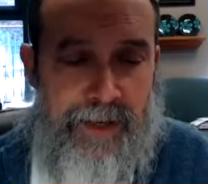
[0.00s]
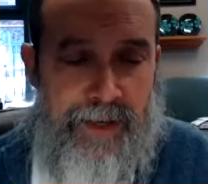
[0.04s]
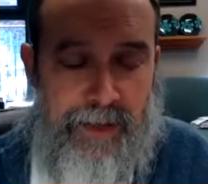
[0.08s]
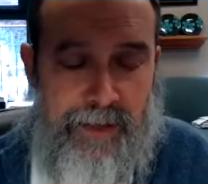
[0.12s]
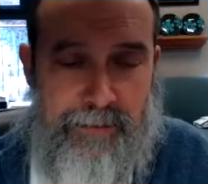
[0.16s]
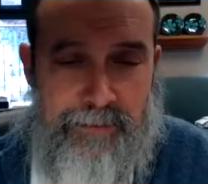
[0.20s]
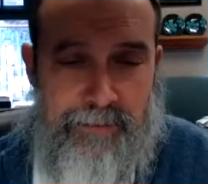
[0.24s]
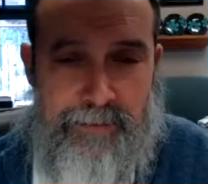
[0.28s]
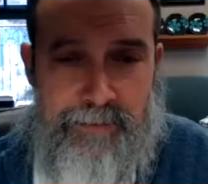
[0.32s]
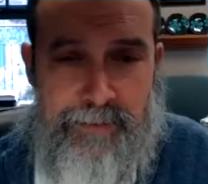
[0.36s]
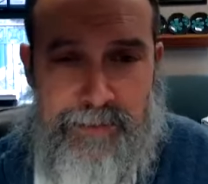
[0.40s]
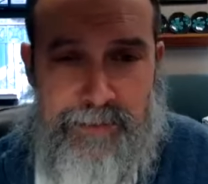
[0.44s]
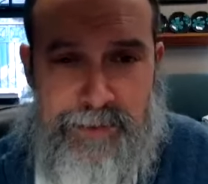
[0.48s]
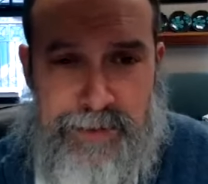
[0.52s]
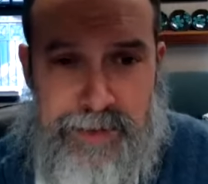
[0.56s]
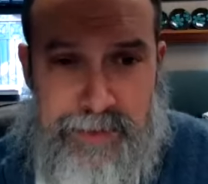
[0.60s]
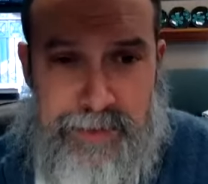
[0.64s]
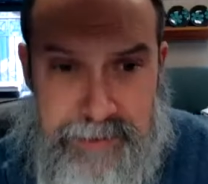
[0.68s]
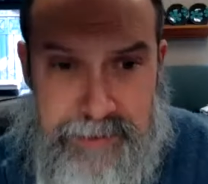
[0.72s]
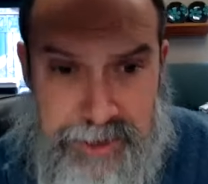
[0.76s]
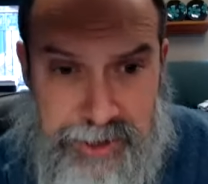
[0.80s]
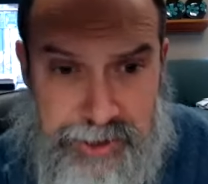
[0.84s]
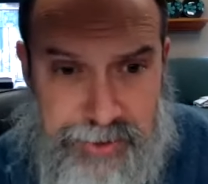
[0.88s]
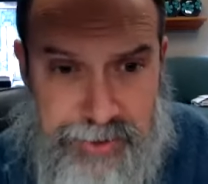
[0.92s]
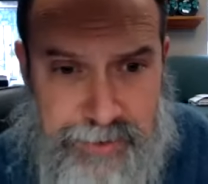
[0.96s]
um,
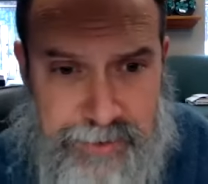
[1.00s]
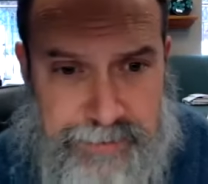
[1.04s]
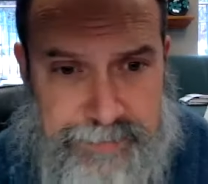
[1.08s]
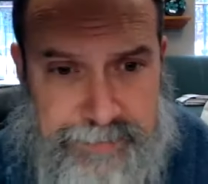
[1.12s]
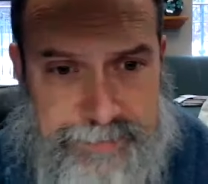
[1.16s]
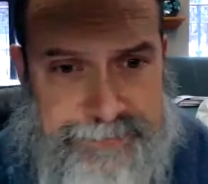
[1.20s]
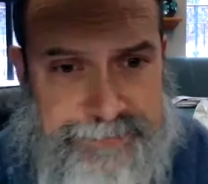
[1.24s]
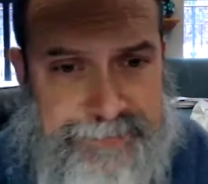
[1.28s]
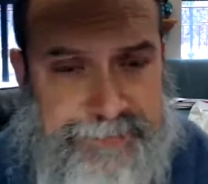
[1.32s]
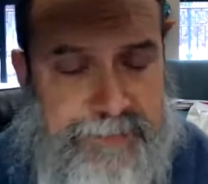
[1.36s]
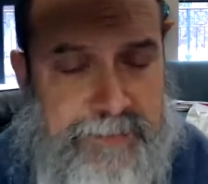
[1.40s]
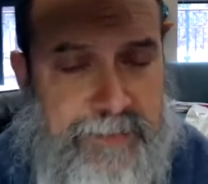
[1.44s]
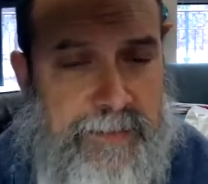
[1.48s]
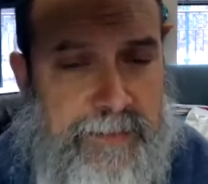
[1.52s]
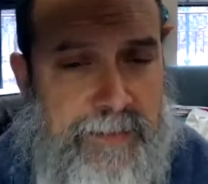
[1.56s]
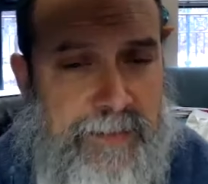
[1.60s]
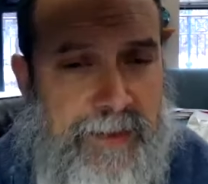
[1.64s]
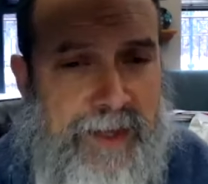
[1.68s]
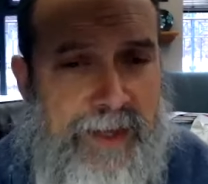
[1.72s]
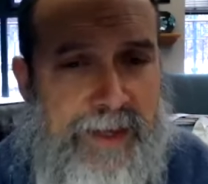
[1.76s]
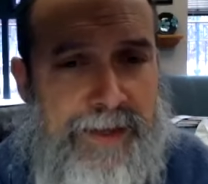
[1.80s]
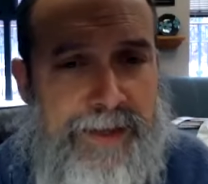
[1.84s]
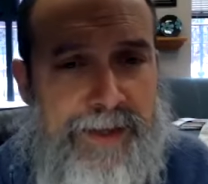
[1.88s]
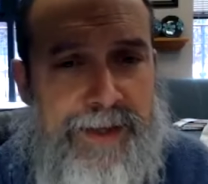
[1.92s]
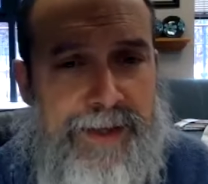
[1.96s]
commissioned,
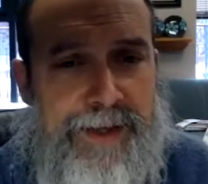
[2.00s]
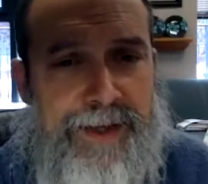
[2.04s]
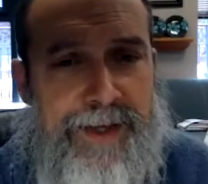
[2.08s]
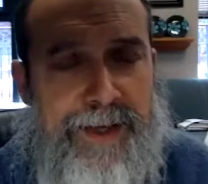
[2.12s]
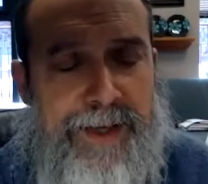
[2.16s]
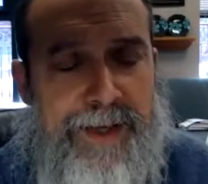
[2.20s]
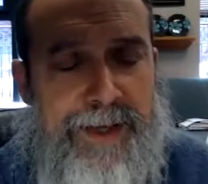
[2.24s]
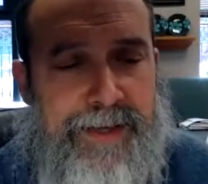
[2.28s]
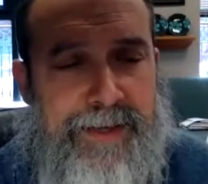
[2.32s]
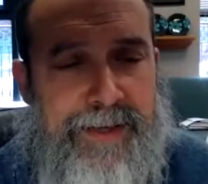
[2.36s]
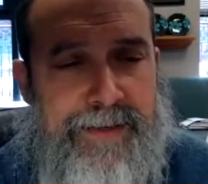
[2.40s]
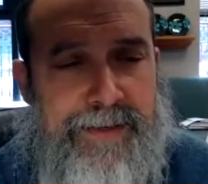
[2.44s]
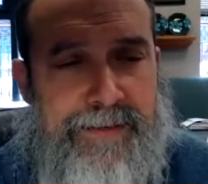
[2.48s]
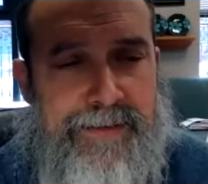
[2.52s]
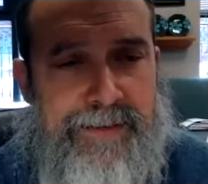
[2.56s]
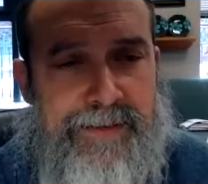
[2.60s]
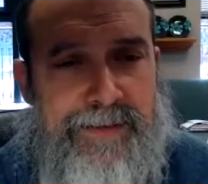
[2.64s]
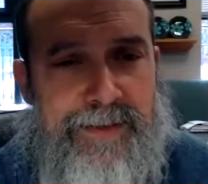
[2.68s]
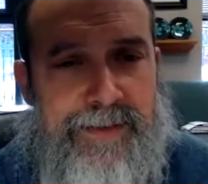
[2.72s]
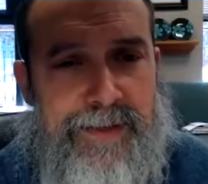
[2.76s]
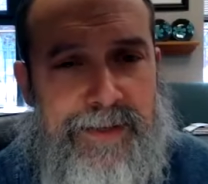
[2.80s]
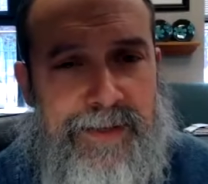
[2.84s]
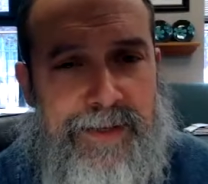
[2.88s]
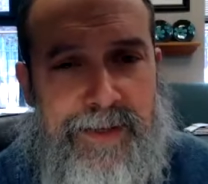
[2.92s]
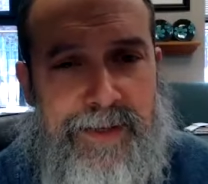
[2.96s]
and
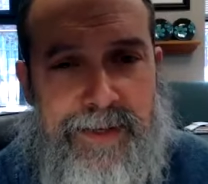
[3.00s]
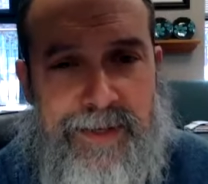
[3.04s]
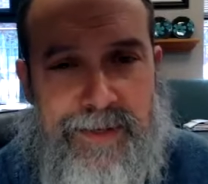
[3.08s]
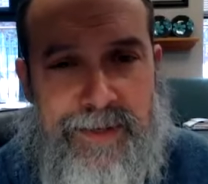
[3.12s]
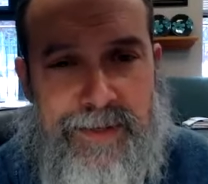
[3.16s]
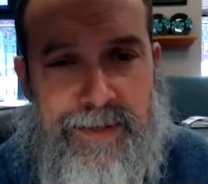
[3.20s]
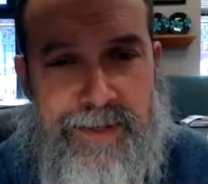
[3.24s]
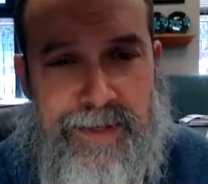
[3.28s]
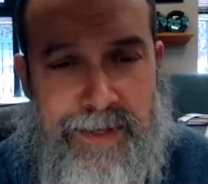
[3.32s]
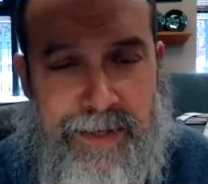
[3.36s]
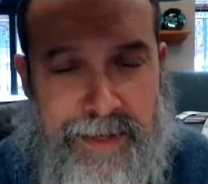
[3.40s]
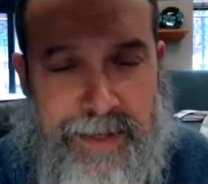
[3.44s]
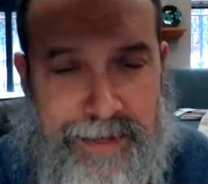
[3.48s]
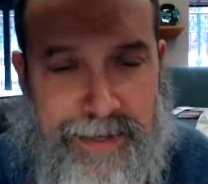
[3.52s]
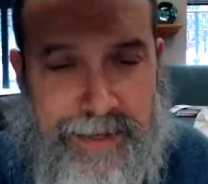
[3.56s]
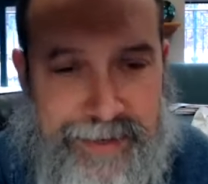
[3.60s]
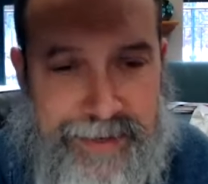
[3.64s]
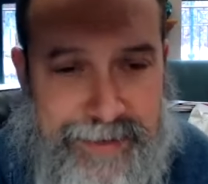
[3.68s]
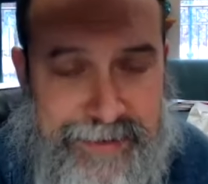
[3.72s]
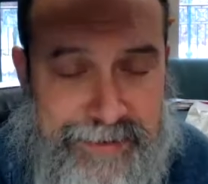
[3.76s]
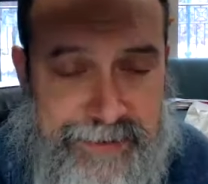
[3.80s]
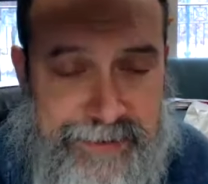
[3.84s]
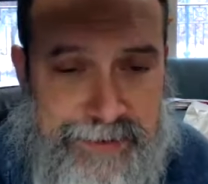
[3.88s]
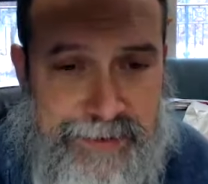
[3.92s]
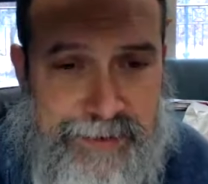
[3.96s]
he,
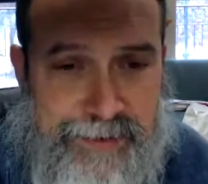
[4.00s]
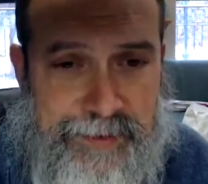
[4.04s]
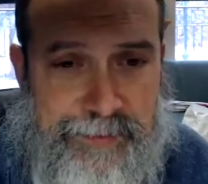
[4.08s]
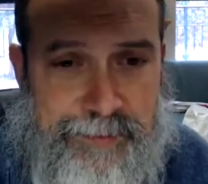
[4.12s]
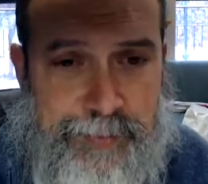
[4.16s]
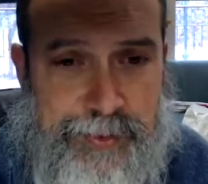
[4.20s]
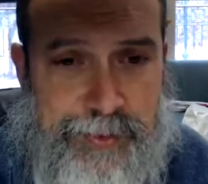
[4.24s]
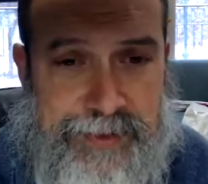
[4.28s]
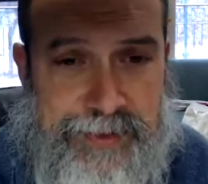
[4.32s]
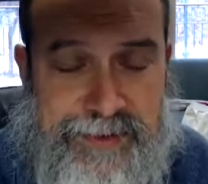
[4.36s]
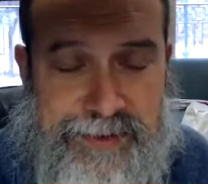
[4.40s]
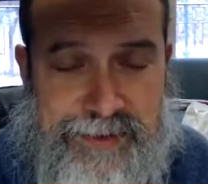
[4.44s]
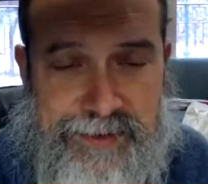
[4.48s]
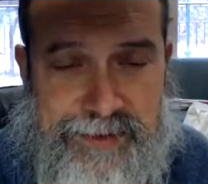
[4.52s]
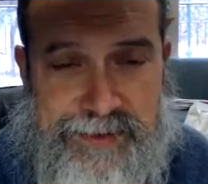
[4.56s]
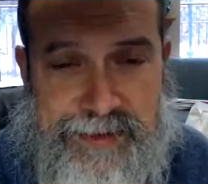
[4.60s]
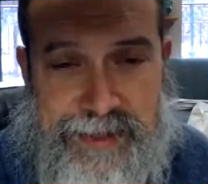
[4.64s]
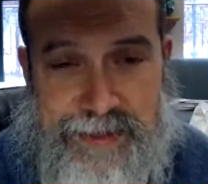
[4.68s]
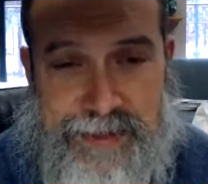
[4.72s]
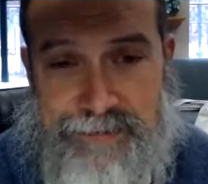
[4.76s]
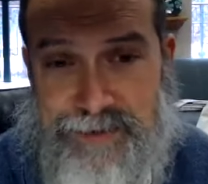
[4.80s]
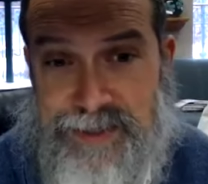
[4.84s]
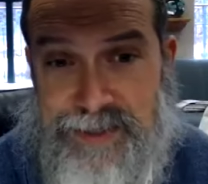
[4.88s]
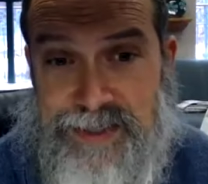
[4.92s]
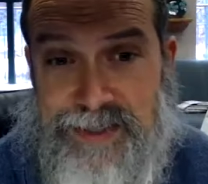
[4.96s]
had he put
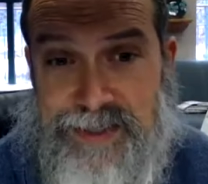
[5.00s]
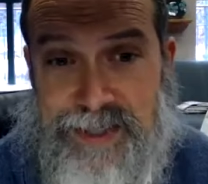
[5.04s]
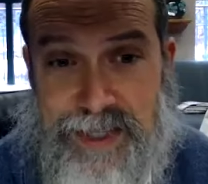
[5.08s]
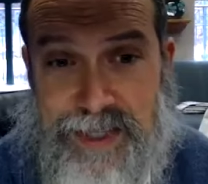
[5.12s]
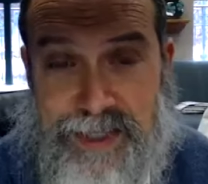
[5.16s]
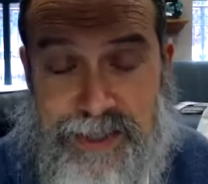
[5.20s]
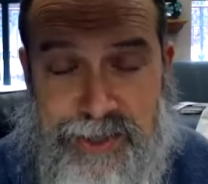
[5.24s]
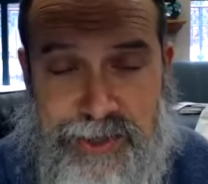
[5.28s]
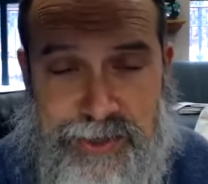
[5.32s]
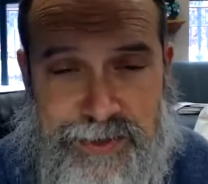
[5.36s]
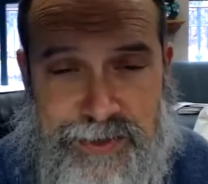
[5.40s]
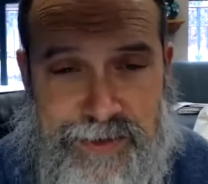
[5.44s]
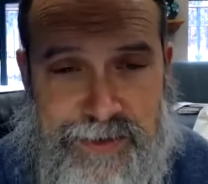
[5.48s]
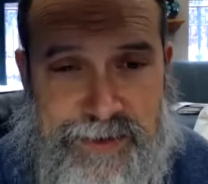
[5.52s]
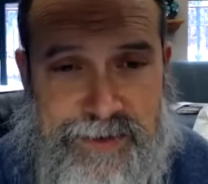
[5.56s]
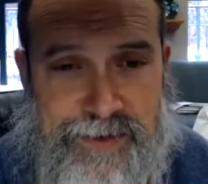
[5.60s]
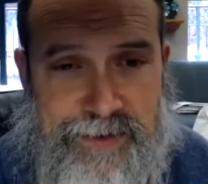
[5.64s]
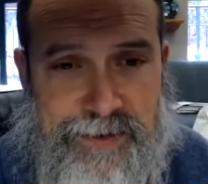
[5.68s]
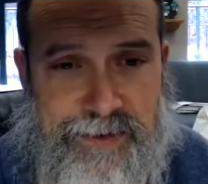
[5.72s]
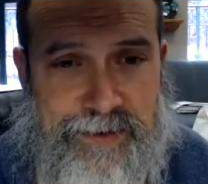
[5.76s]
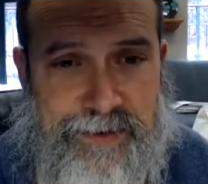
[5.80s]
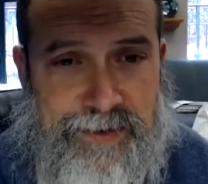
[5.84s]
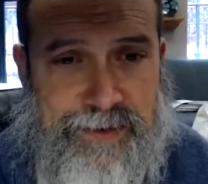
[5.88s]
seventy sages.